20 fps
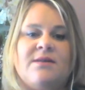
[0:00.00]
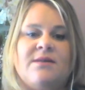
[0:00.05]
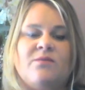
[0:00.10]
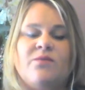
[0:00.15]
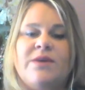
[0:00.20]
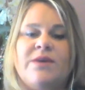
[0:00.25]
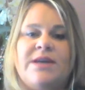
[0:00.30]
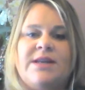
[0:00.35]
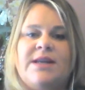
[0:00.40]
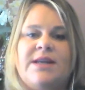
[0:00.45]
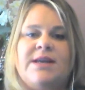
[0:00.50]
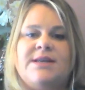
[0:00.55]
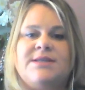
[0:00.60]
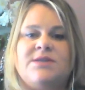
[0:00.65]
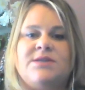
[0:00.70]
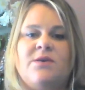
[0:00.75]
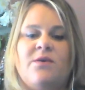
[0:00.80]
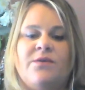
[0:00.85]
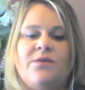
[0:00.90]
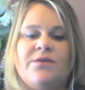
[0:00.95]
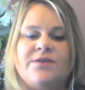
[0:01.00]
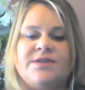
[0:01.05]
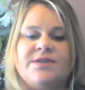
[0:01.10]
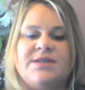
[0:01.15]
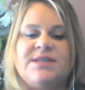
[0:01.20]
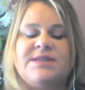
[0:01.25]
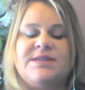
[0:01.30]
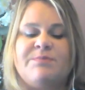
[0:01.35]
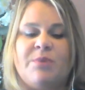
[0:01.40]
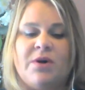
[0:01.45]
reading. So
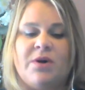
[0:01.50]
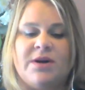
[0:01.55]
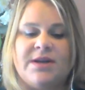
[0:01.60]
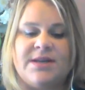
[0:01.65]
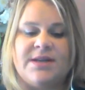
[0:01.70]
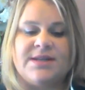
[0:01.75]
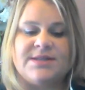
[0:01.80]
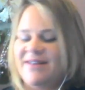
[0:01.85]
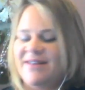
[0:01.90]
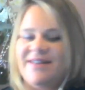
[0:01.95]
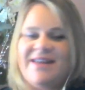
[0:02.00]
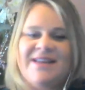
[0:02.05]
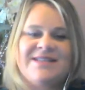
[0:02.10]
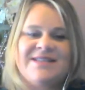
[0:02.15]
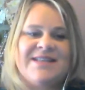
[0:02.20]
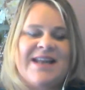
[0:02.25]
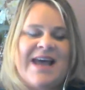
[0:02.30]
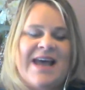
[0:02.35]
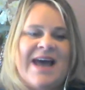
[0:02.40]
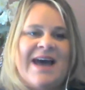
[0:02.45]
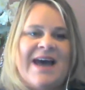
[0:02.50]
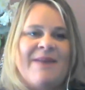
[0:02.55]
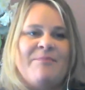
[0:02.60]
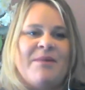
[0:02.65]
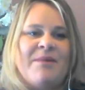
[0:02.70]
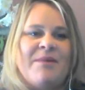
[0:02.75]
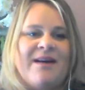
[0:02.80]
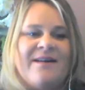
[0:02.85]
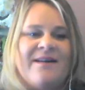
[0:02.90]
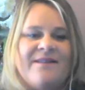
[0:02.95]
there's this book, and it's an app
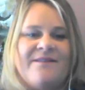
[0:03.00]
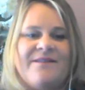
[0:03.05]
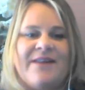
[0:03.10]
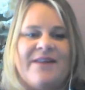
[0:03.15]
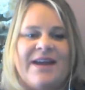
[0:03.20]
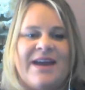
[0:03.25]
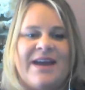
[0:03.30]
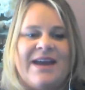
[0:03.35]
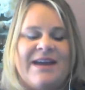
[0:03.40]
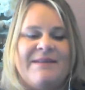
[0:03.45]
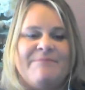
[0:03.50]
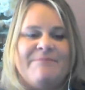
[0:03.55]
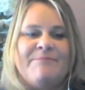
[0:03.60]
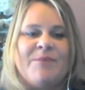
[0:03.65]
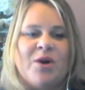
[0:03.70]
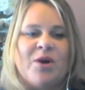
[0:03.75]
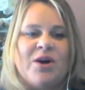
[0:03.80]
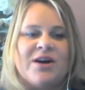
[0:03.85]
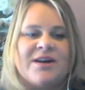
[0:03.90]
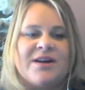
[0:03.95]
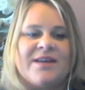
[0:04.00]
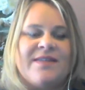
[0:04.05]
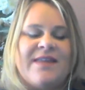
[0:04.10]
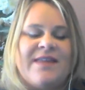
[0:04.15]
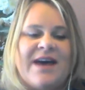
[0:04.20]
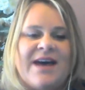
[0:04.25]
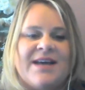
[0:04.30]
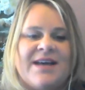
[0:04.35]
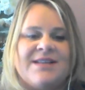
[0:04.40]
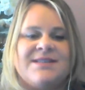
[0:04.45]
of a book
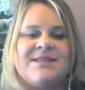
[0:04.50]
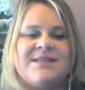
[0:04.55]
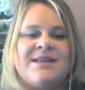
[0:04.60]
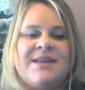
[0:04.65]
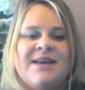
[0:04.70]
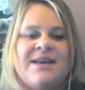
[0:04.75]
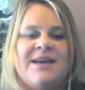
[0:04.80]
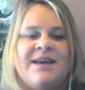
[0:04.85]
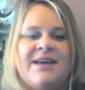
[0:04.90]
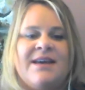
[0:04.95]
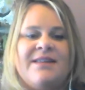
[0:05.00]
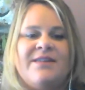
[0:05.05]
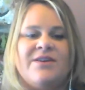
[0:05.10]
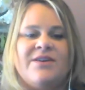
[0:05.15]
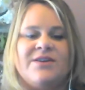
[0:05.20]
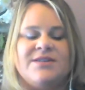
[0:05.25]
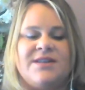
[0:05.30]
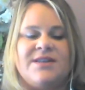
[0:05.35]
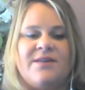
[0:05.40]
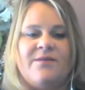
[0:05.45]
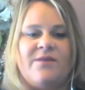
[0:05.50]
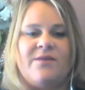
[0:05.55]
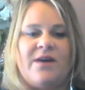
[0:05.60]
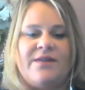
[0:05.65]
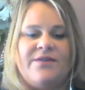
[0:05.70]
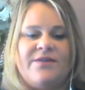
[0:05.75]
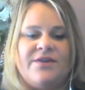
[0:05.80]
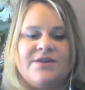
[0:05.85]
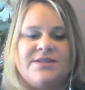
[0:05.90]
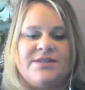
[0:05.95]
that there's a
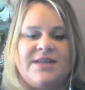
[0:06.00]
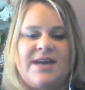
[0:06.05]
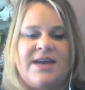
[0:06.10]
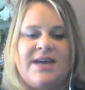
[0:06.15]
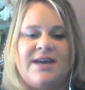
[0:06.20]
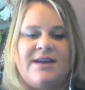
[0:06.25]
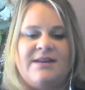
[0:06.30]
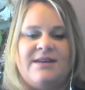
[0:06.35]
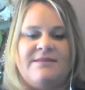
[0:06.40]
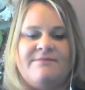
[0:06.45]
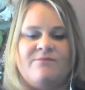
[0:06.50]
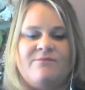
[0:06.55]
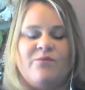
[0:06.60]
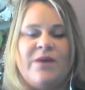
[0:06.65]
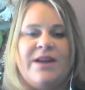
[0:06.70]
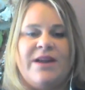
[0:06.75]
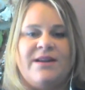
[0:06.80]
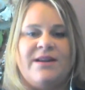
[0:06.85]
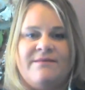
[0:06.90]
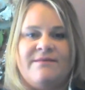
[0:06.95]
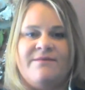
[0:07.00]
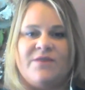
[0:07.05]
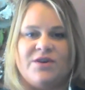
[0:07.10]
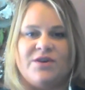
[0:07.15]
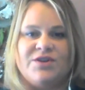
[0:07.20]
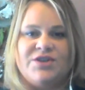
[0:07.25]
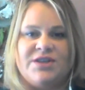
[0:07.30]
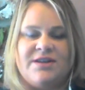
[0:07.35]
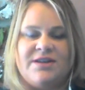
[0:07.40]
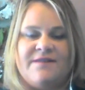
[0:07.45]
written
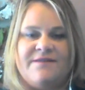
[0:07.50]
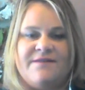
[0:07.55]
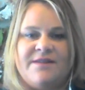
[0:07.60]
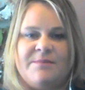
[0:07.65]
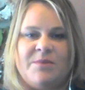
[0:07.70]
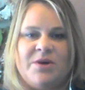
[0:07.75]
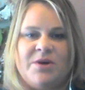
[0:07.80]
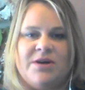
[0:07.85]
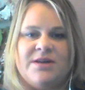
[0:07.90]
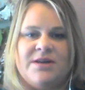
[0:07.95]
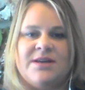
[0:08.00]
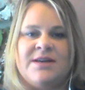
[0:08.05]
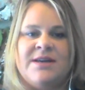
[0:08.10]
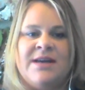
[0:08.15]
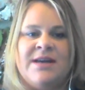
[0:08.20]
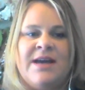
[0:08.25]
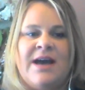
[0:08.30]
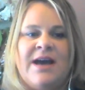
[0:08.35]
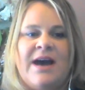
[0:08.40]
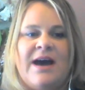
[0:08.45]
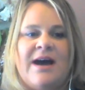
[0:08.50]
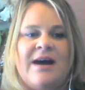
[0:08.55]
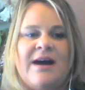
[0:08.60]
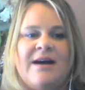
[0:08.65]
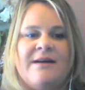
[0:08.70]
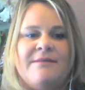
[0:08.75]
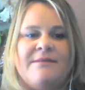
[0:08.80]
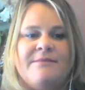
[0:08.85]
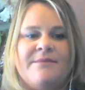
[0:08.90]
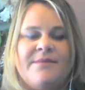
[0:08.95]
version of the book.
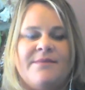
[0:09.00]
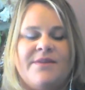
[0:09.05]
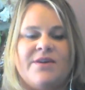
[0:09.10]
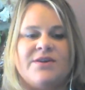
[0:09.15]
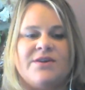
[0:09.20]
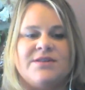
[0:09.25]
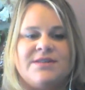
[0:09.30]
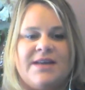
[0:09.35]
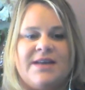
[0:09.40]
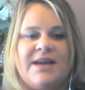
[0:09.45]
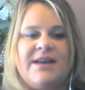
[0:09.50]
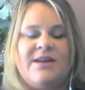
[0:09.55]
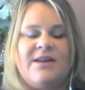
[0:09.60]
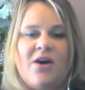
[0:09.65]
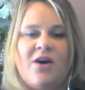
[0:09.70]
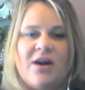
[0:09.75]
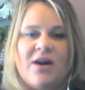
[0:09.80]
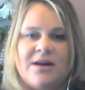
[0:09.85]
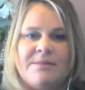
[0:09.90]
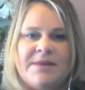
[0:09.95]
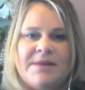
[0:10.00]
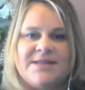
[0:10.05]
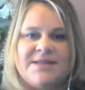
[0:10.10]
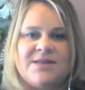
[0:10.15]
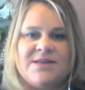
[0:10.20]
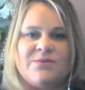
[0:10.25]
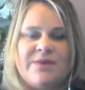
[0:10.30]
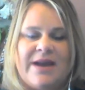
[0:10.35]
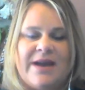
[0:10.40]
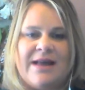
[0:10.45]
There's an
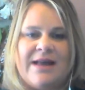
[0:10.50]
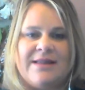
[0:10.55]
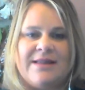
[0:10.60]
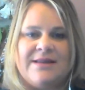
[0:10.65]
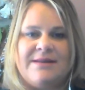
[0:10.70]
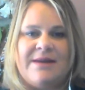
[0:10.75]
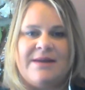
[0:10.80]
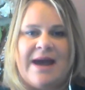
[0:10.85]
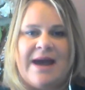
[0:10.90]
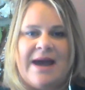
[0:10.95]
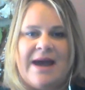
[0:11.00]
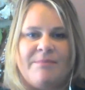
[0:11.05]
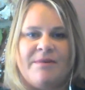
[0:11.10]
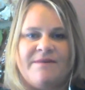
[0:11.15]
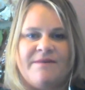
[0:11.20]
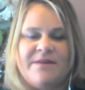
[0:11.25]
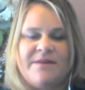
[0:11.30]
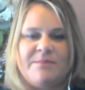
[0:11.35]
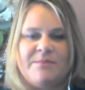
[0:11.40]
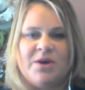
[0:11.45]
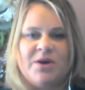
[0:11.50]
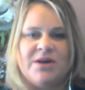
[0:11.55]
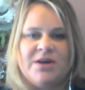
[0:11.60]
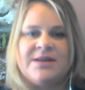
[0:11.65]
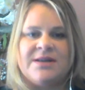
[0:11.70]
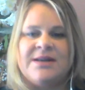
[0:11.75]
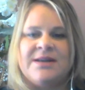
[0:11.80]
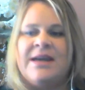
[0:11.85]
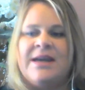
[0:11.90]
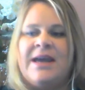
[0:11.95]
augmented reality app of the book,
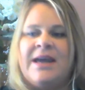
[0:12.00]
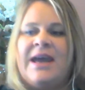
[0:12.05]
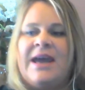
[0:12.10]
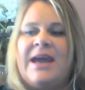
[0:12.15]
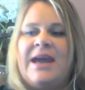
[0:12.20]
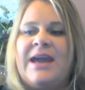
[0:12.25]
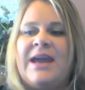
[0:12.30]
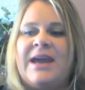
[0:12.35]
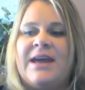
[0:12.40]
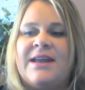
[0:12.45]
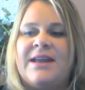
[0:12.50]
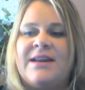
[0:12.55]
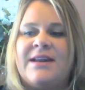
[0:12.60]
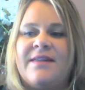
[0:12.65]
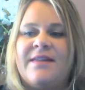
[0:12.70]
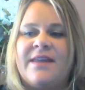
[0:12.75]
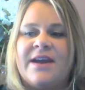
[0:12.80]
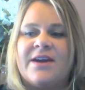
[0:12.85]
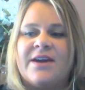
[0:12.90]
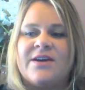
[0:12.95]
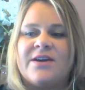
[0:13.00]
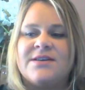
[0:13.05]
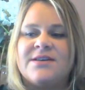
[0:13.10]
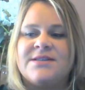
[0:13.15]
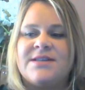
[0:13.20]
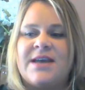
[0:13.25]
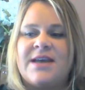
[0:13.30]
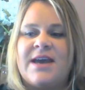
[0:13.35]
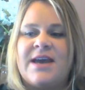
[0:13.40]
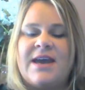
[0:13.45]
and
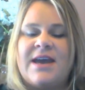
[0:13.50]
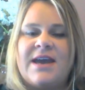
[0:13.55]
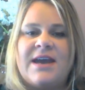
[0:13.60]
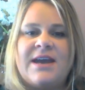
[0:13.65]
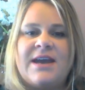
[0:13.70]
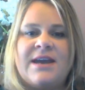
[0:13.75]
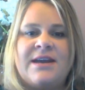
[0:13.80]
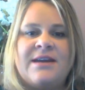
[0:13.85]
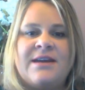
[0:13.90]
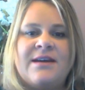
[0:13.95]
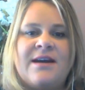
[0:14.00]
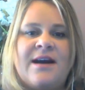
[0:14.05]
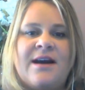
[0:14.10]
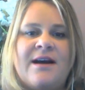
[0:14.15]
there's a